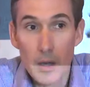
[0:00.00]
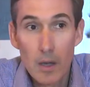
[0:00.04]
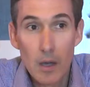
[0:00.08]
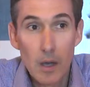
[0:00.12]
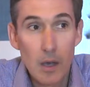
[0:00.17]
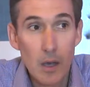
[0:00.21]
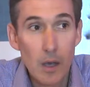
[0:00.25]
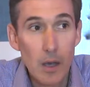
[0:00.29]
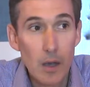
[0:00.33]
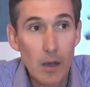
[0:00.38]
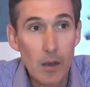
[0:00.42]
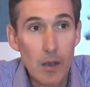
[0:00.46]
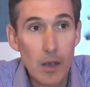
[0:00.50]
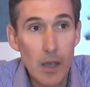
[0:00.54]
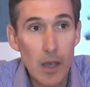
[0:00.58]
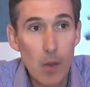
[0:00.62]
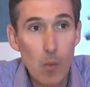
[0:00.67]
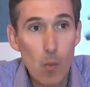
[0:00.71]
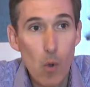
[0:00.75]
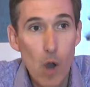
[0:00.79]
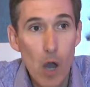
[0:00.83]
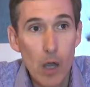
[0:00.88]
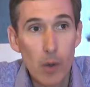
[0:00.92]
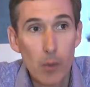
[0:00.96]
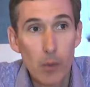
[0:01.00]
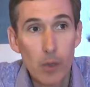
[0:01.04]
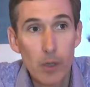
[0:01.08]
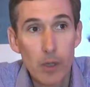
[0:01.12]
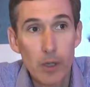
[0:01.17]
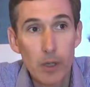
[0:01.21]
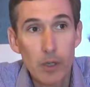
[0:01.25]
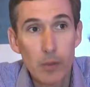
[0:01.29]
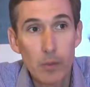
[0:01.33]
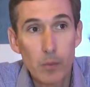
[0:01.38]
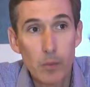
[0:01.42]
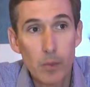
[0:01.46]
uh, and why
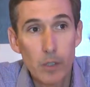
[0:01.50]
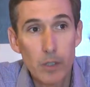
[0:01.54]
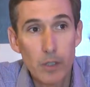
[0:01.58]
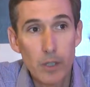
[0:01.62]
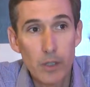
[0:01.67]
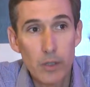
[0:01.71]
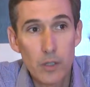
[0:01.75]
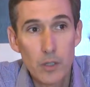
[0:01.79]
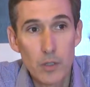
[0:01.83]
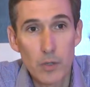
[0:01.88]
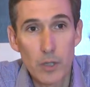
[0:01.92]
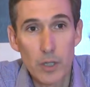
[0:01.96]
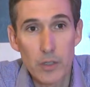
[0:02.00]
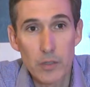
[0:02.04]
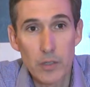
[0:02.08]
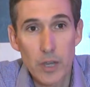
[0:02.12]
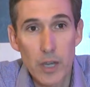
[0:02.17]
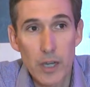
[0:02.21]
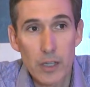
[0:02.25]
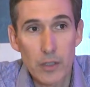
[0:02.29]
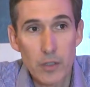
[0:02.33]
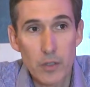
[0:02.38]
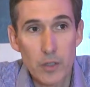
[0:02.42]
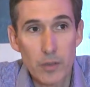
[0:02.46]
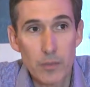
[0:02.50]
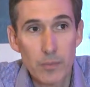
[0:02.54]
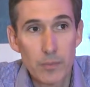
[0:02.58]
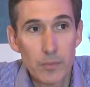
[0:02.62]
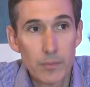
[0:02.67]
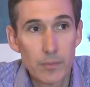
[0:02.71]
we, we did the transaction.